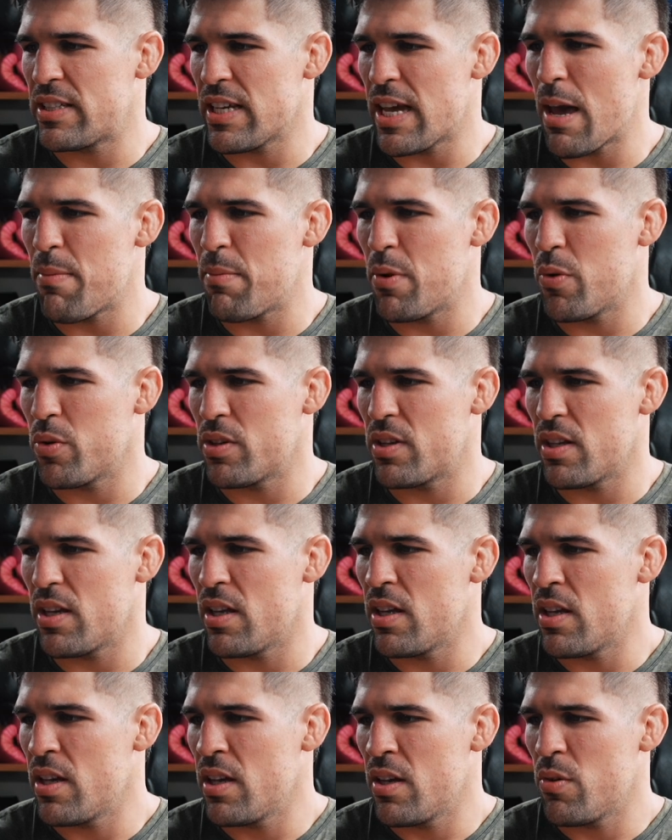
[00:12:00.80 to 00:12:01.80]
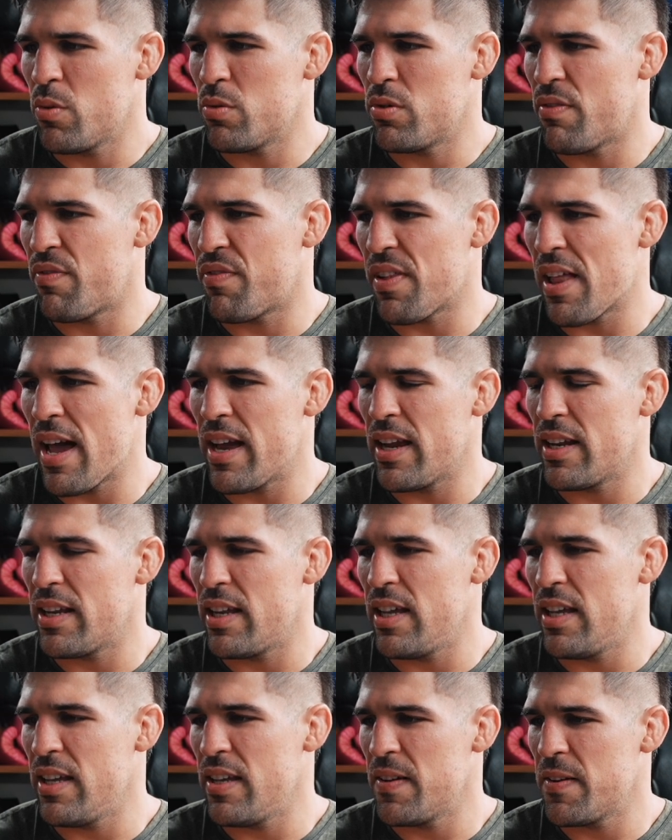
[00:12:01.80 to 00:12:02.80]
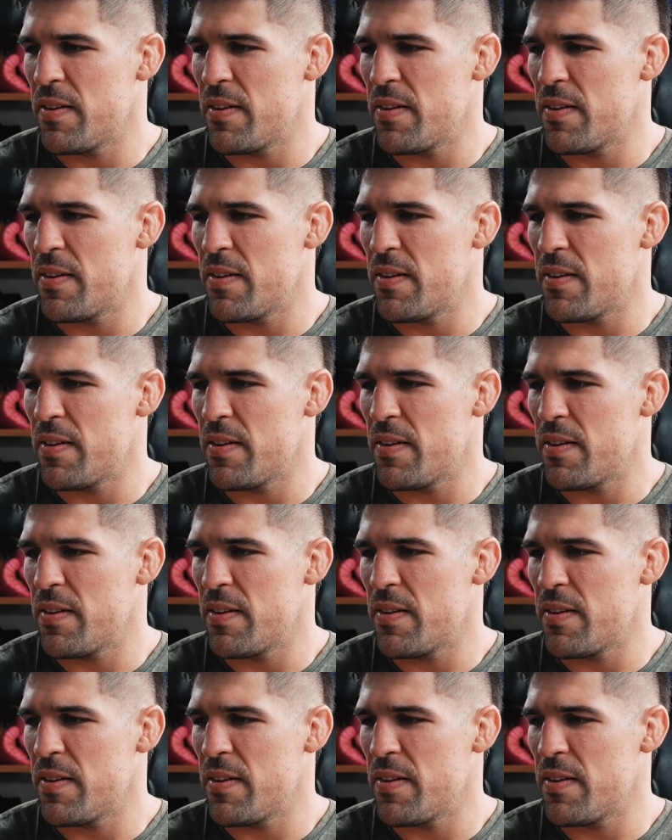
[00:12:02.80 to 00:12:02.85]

timing with the flying knee.